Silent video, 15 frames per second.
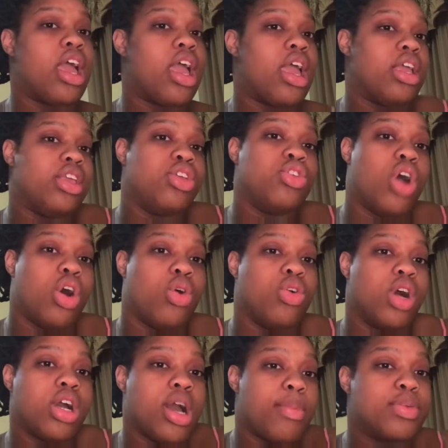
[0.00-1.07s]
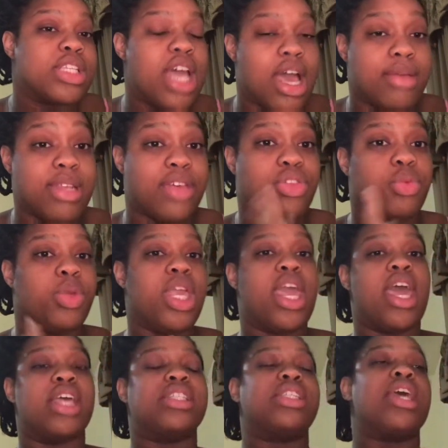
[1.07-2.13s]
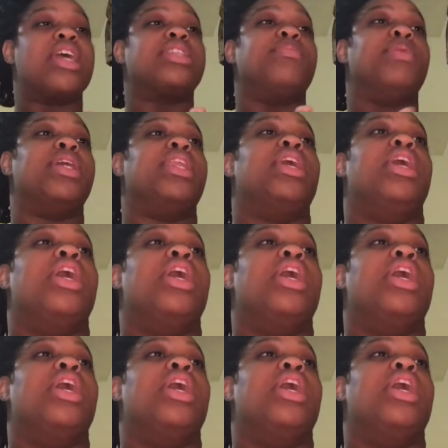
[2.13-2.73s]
you know, a couple times after we had sex, but